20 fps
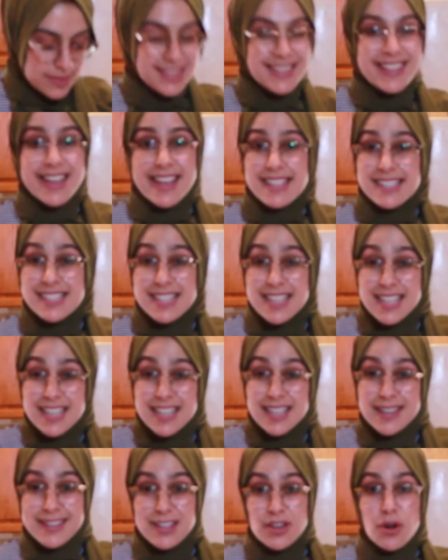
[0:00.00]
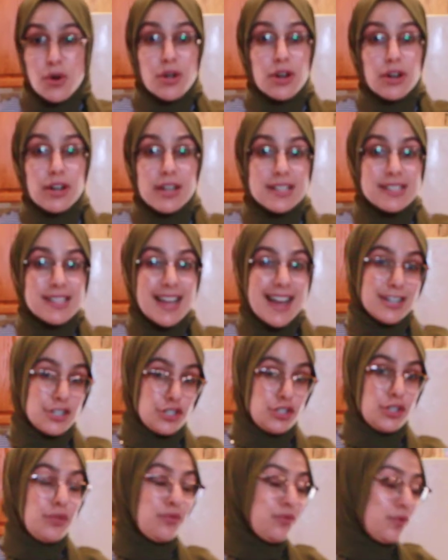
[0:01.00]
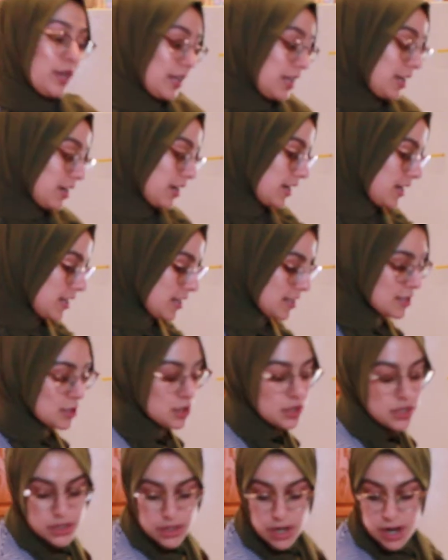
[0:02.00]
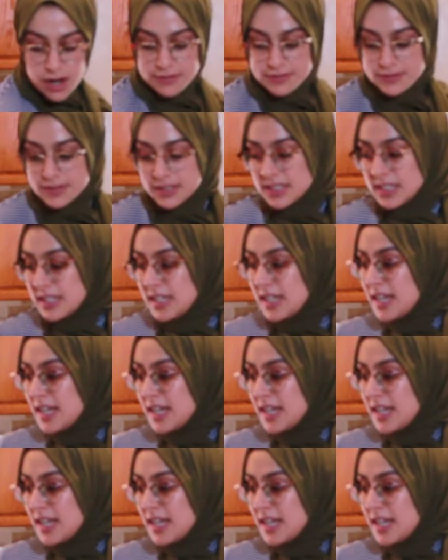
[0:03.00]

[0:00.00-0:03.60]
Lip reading: Desi yogurt is actually really good because it's soft